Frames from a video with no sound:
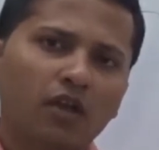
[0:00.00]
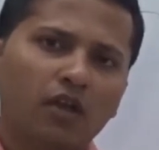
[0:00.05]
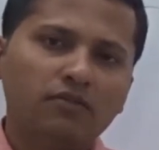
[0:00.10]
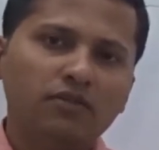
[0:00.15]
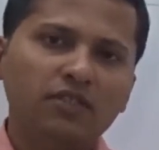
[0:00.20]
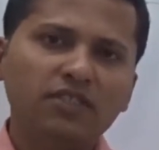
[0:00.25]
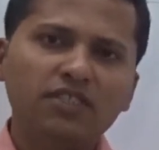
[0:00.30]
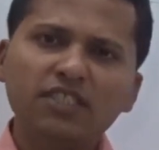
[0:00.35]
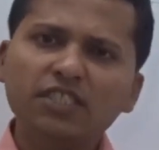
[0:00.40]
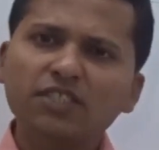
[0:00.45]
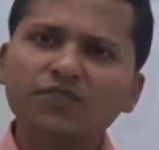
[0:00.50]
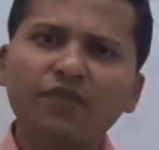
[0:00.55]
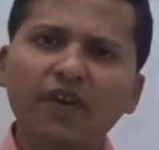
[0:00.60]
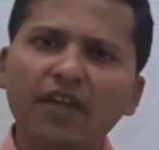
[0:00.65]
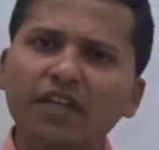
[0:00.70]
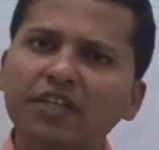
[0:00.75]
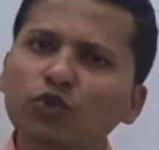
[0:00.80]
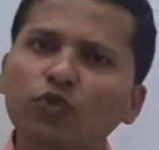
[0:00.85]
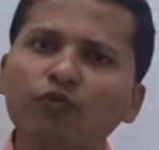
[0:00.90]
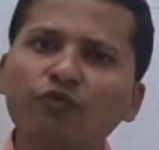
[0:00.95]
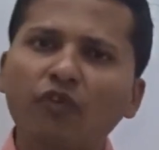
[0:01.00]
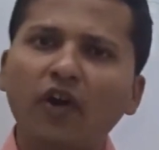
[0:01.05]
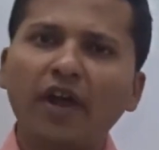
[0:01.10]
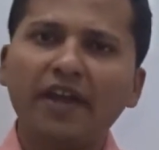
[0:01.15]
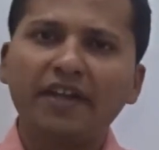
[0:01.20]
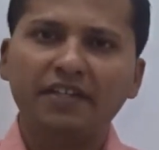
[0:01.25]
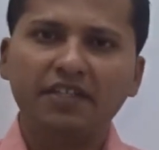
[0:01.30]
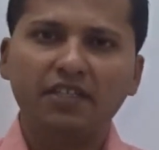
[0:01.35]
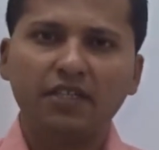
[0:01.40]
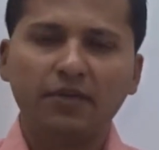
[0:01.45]
"This is when you
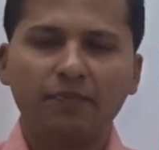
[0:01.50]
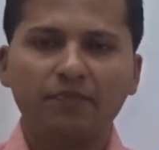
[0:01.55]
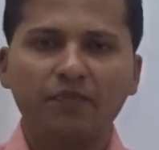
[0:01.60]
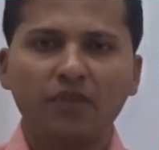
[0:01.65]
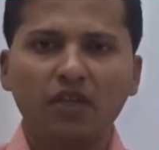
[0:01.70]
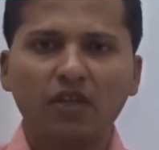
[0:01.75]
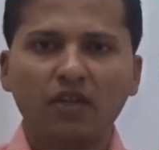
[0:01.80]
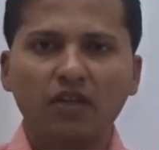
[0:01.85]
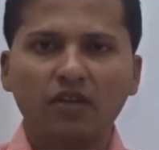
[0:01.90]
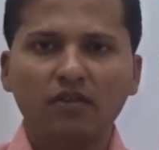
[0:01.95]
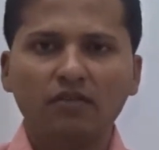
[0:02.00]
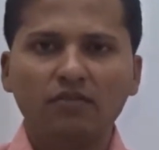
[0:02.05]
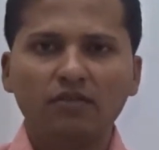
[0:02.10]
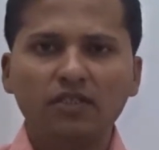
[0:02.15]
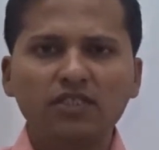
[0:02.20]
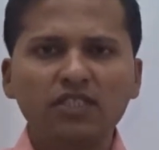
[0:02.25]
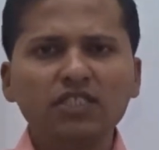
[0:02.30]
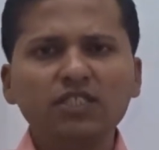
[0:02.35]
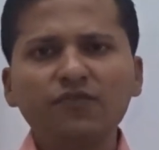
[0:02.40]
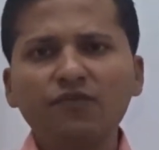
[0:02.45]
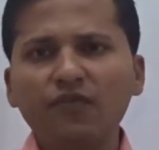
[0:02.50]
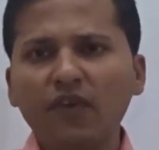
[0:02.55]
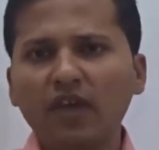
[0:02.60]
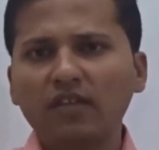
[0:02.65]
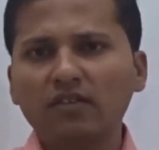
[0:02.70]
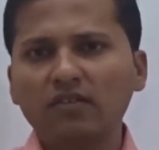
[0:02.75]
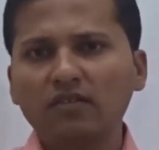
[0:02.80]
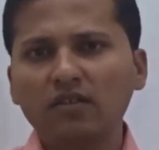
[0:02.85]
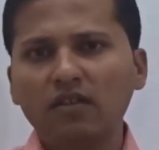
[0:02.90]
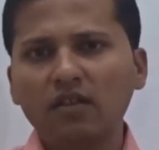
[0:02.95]
fight. This is
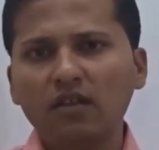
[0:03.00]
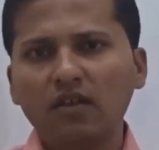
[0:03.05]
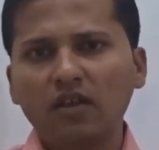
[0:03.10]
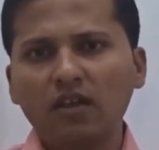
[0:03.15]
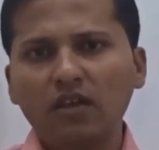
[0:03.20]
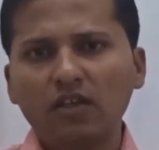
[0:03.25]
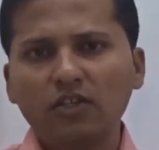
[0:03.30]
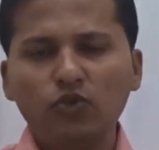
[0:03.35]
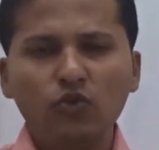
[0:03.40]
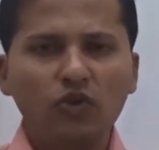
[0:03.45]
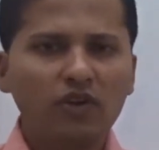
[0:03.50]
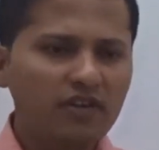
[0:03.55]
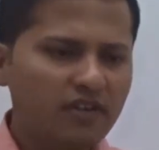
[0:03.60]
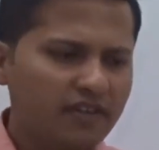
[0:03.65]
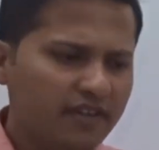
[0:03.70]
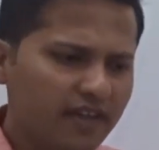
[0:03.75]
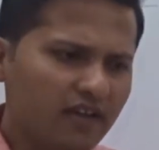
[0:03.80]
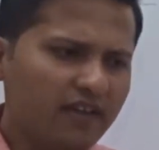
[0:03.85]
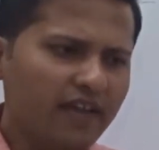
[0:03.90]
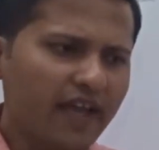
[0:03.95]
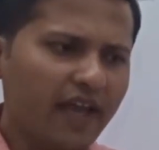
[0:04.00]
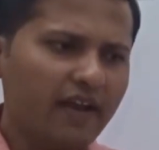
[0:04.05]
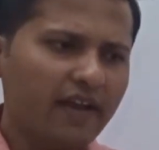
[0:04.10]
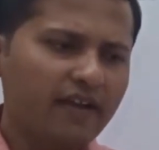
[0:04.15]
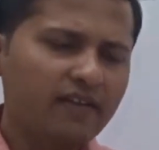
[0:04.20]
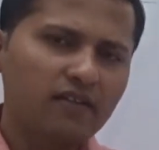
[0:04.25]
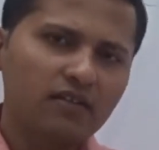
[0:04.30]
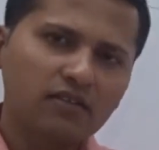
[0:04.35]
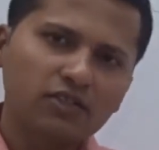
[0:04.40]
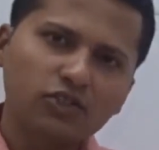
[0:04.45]
when your real
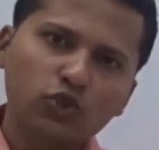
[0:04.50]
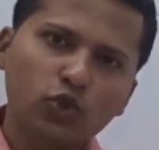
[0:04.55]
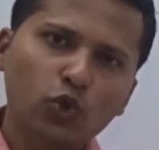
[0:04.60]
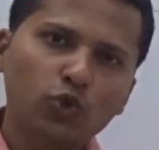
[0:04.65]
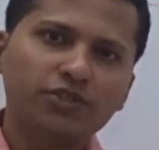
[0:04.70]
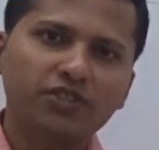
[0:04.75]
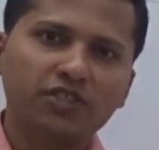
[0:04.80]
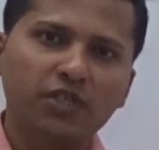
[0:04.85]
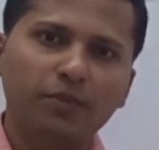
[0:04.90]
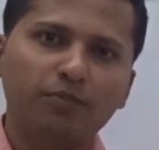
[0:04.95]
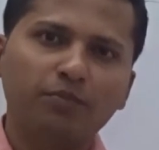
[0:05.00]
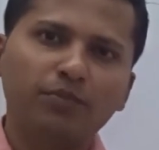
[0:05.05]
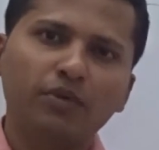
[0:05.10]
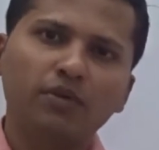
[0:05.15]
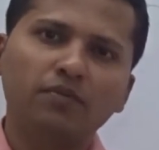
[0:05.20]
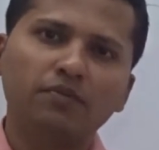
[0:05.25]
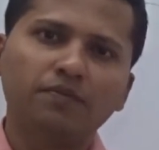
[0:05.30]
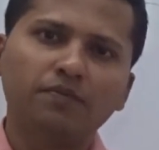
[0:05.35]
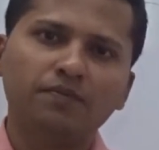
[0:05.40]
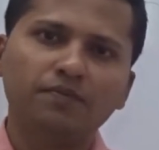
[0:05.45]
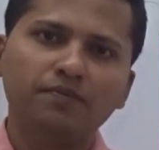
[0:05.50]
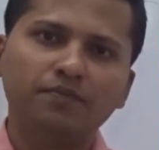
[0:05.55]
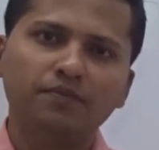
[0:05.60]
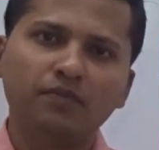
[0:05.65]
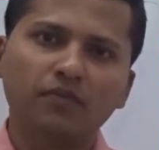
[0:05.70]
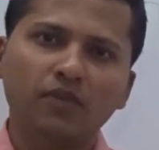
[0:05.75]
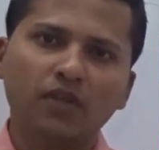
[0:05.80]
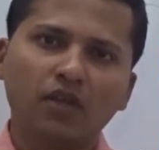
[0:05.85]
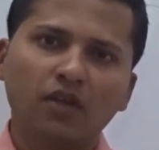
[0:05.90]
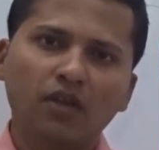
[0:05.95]
character shows up."
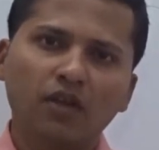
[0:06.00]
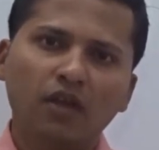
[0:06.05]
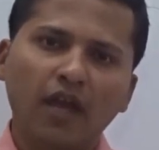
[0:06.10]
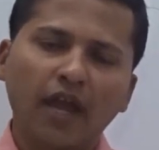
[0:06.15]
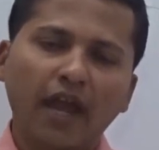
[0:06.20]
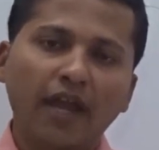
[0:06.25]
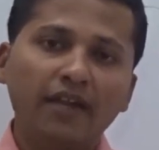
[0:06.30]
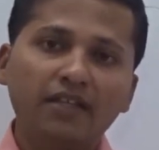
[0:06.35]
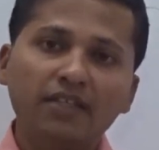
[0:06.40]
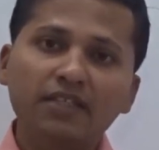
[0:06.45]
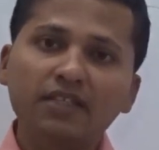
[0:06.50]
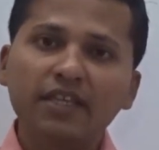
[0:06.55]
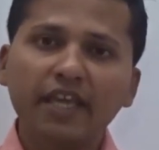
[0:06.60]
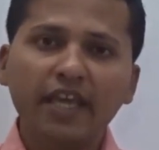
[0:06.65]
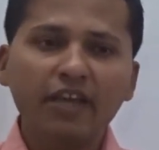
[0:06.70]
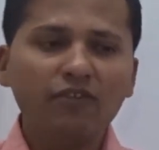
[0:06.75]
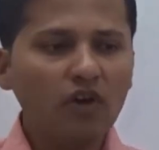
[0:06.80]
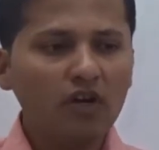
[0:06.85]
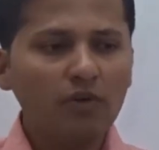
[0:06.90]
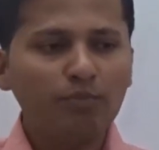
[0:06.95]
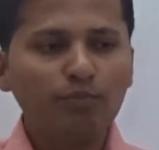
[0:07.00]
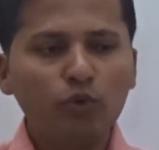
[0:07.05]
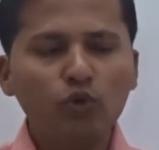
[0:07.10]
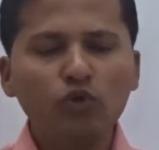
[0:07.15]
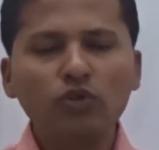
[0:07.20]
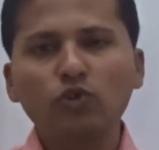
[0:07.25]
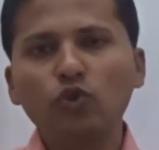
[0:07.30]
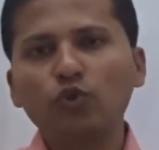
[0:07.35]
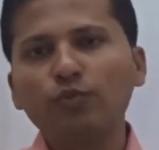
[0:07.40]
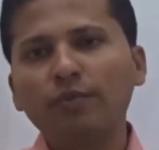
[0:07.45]
And he gave a
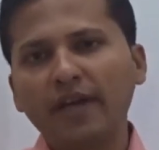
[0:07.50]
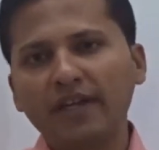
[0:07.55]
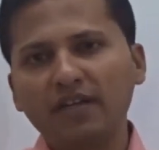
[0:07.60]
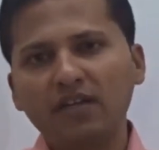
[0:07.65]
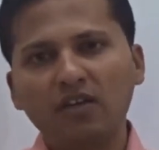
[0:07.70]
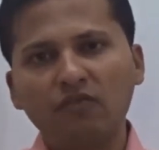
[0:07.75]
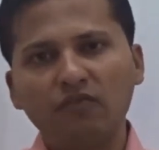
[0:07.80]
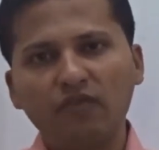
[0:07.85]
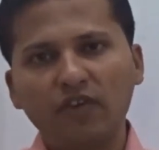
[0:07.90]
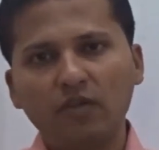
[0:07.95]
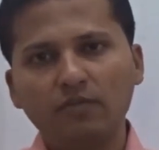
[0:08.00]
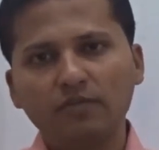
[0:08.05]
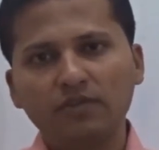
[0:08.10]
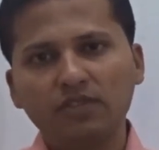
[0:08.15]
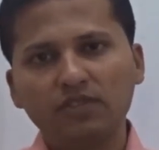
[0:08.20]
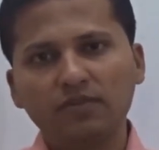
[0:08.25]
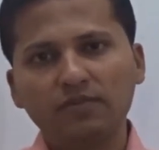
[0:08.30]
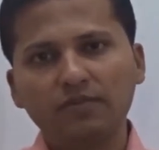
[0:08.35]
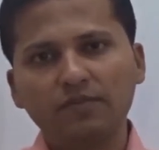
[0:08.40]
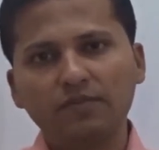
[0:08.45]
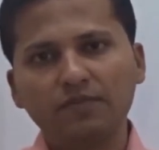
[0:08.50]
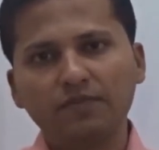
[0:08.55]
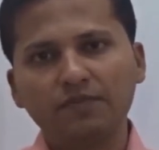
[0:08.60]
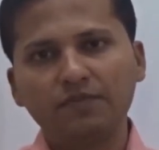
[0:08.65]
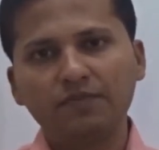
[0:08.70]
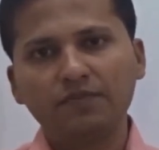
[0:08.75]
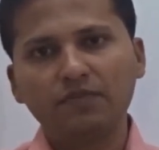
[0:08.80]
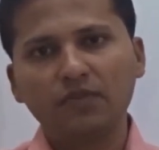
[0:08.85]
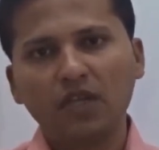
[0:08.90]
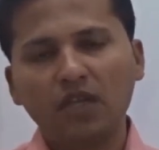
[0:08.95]
book to Michael Phelps.
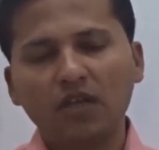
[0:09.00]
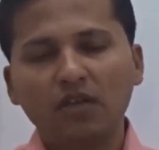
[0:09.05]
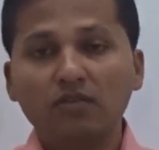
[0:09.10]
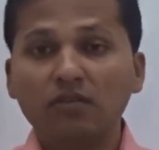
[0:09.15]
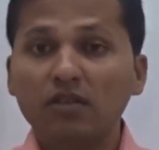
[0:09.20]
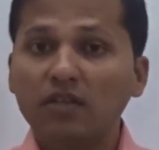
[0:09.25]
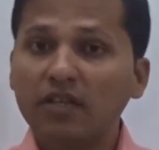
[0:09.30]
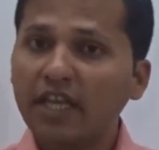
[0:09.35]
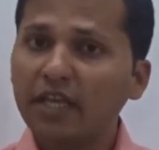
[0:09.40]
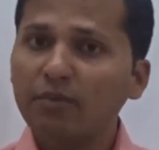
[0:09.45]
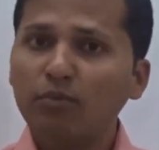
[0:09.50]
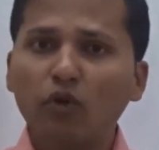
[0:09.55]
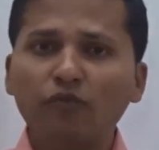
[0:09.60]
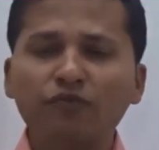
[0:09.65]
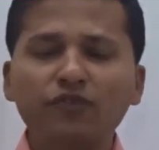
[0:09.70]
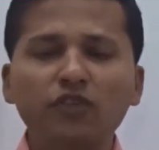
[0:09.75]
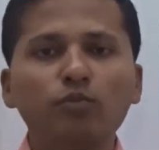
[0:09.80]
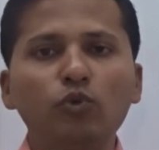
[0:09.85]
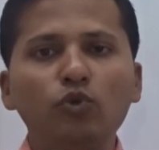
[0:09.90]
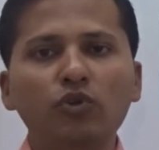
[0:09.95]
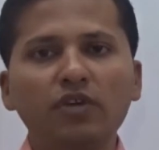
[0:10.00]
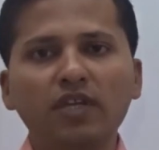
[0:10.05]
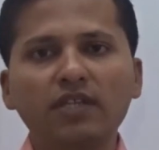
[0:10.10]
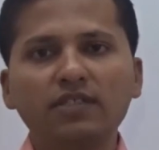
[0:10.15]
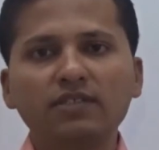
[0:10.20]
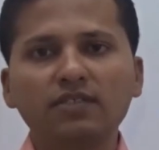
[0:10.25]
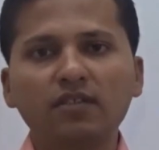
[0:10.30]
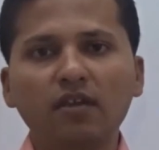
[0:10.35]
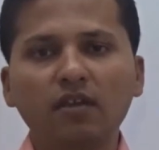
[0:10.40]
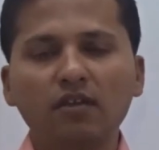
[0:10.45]
The name of the book
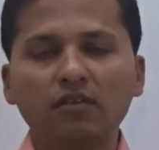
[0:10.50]
is